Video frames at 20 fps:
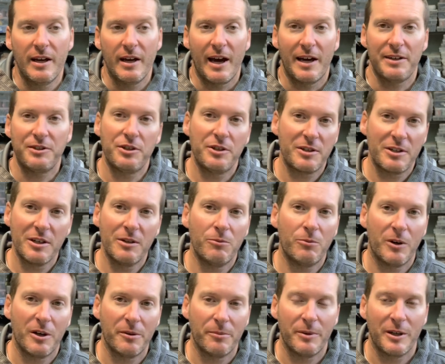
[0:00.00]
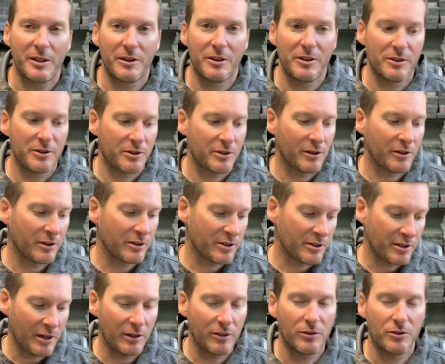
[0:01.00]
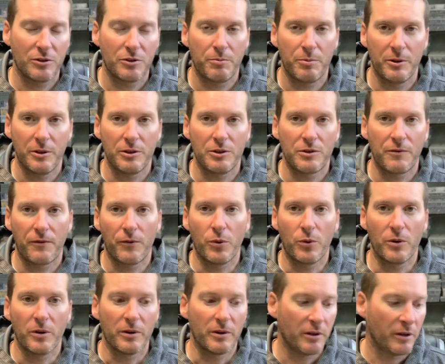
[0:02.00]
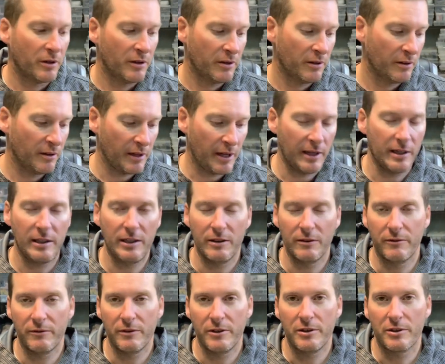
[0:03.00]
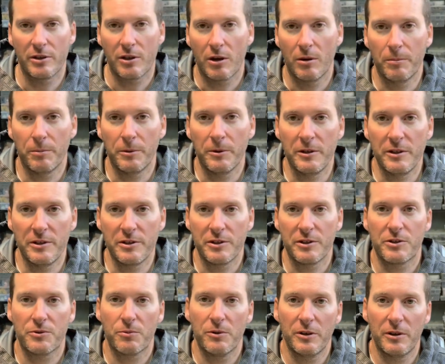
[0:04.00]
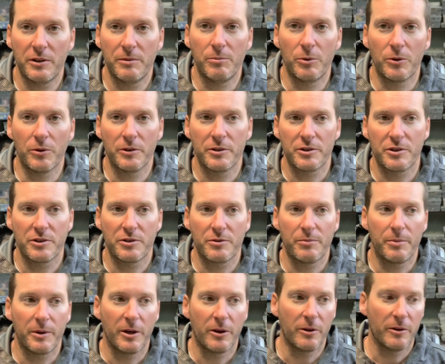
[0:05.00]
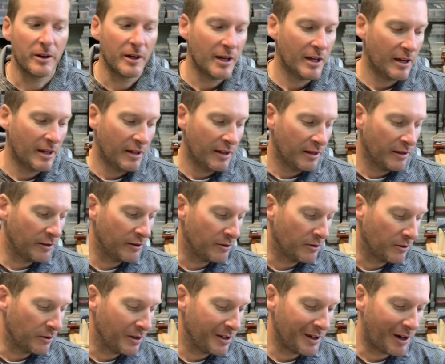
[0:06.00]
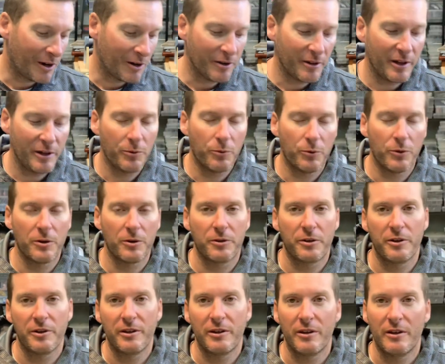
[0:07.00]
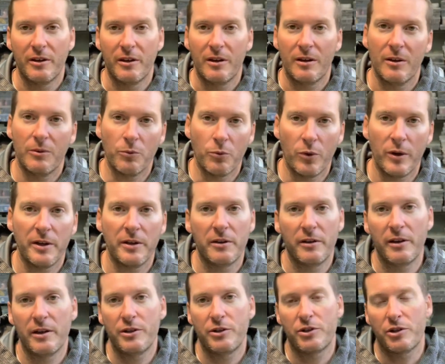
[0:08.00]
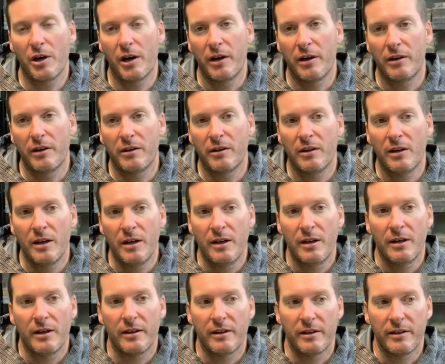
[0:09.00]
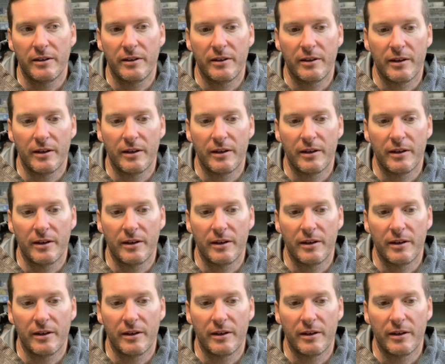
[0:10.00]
I just didn't want to make this like a sales pitch for any of these companies. It's really more just about, you know, are they worth it and when do they shine? And